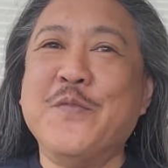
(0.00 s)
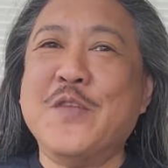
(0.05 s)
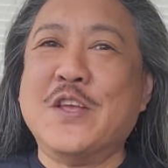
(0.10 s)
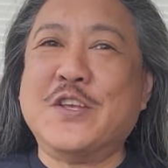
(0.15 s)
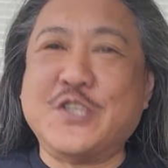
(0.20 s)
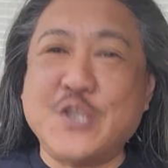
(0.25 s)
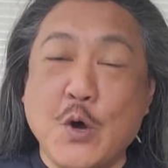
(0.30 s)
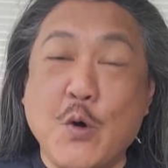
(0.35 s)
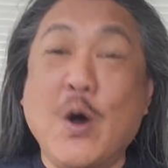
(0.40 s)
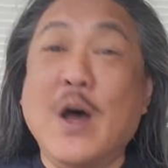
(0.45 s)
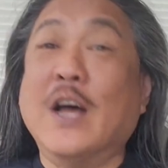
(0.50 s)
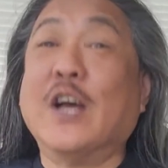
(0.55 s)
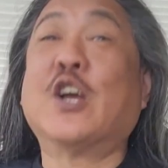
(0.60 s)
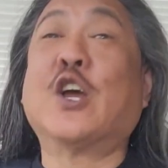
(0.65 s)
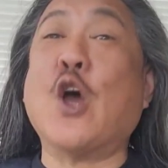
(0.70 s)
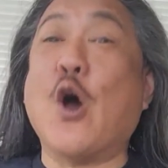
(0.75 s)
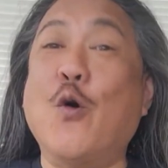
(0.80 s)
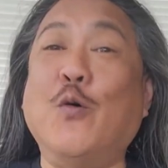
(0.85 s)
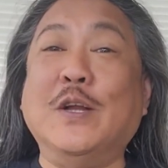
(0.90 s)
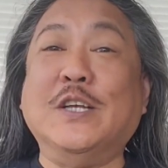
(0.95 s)
So
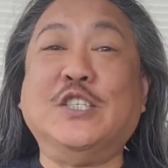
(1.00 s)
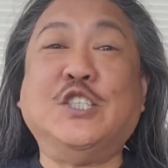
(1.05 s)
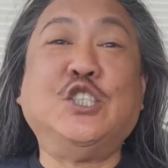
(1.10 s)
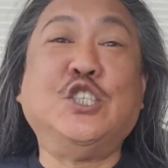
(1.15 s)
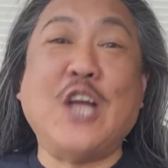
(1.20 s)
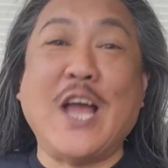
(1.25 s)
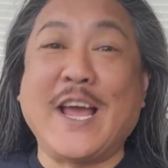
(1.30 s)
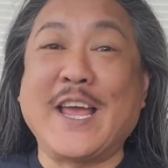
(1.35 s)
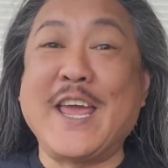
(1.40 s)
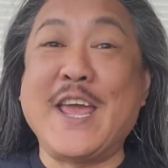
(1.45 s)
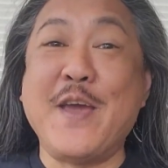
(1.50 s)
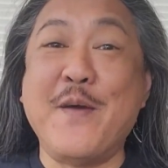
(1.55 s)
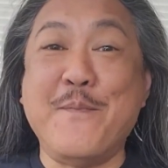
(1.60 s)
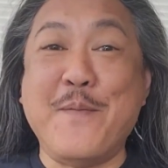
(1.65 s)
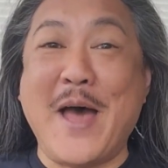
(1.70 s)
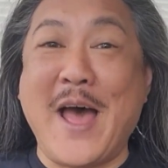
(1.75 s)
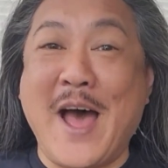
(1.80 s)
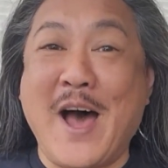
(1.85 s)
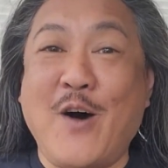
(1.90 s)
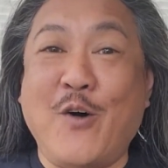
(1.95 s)
go and check him
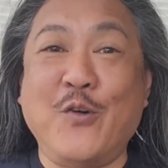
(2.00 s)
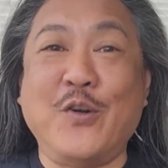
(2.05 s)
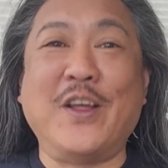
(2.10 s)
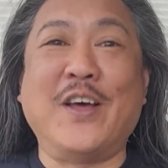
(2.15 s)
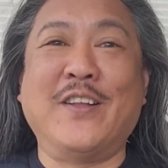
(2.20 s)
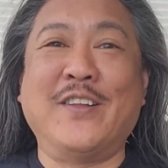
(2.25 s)
out.